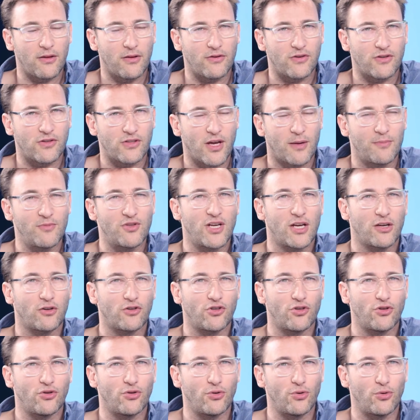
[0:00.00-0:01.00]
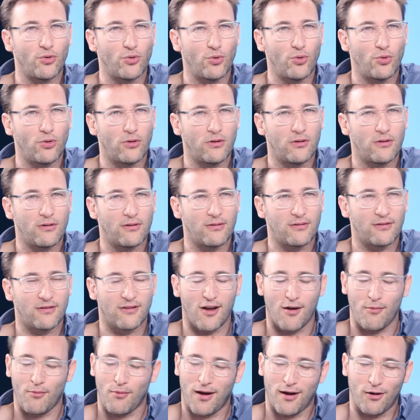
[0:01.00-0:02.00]
subject to,
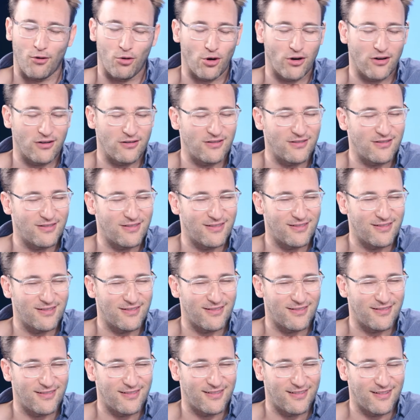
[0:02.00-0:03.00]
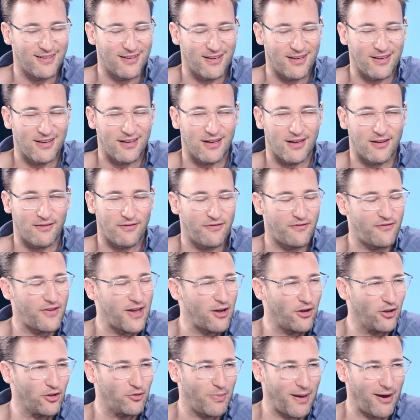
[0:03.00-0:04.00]
not my words,
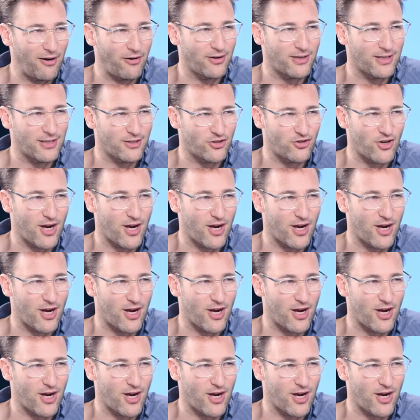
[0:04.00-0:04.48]
failed parenting